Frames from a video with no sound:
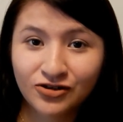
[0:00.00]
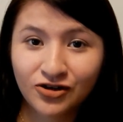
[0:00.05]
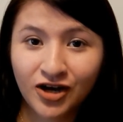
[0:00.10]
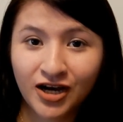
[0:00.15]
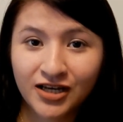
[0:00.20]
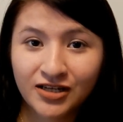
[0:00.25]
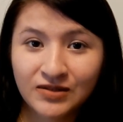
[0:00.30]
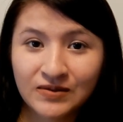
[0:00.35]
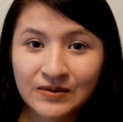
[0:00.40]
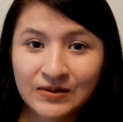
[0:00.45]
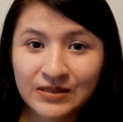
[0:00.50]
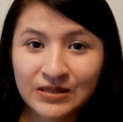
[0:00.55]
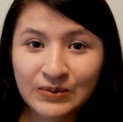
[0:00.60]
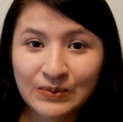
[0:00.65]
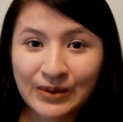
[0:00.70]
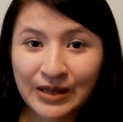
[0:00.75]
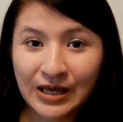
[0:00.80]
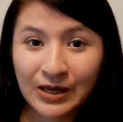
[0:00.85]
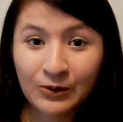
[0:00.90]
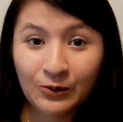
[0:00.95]
try to
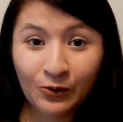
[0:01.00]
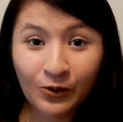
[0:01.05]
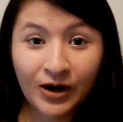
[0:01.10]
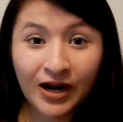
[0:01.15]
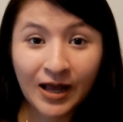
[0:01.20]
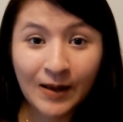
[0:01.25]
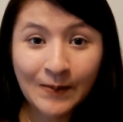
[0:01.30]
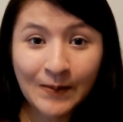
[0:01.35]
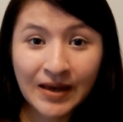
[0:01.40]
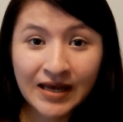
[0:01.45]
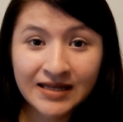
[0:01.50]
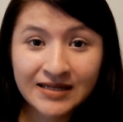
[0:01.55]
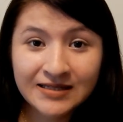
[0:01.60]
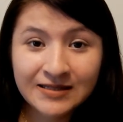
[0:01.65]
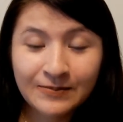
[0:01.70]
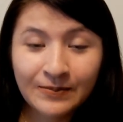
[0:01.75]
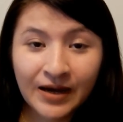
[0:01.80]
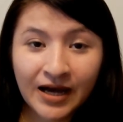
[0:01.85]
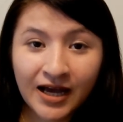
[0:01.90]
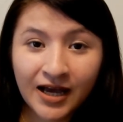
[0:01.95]
explain what I
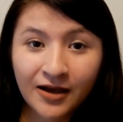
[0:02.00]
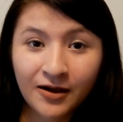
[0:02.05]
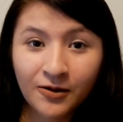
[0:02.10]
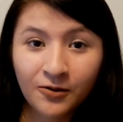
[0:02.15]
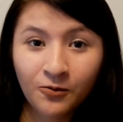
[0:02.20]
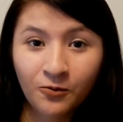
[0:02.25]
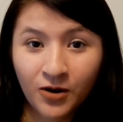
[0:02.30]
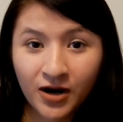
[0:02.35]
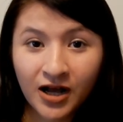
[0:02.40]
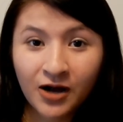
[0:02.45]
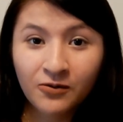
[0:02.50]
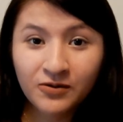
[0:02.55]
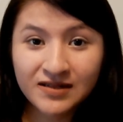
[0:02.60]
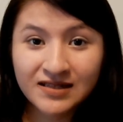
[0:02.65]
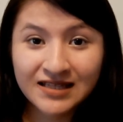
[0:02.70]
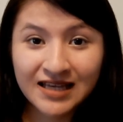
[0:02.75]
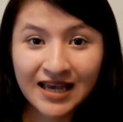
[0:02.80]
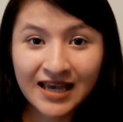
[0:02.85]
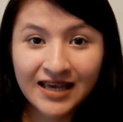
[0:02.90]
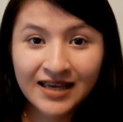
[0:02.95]
meant by what I was
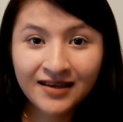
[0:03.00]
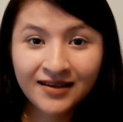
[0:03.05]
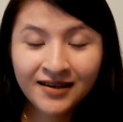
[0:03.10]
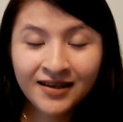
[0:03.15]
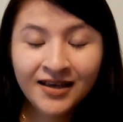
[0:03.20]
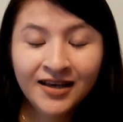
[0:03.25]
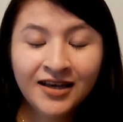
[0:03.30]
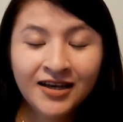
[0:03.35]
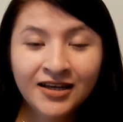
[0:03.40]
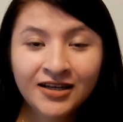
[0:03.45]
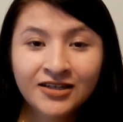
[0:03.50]
saying.